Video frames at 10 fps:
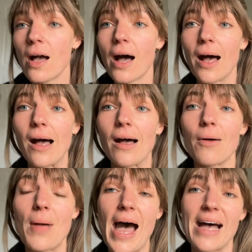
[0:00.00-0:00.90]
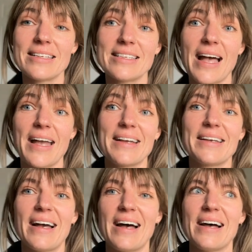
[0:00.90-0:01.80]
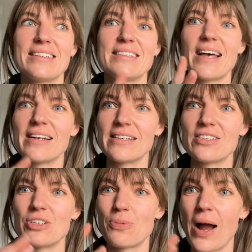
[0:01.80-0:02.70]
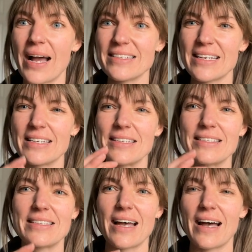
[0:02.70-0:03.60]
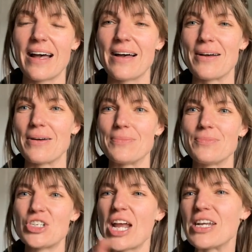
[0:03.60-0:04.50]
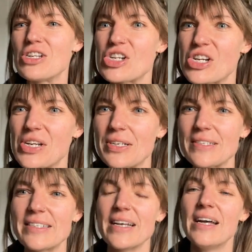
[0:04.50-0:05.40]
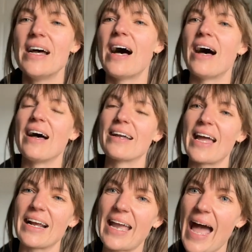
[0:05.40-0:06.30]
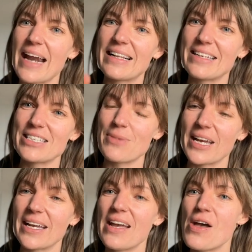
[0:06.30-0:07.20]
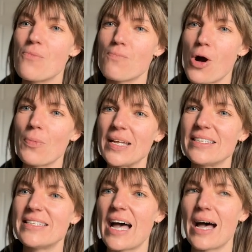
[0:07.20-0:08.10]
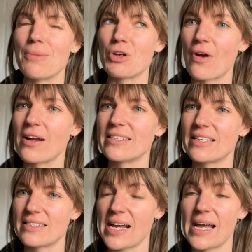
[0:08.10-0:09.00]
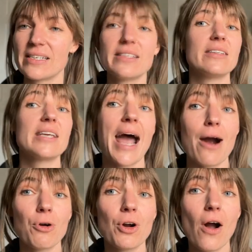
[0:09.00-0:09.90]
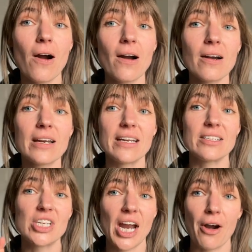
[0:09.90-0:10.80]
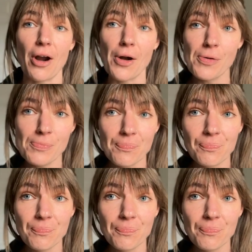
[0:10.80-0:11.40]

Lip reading: As like sudden surprises, changes, kind of cataclysmic moments. Uranus is tied to the Tower card in tarot,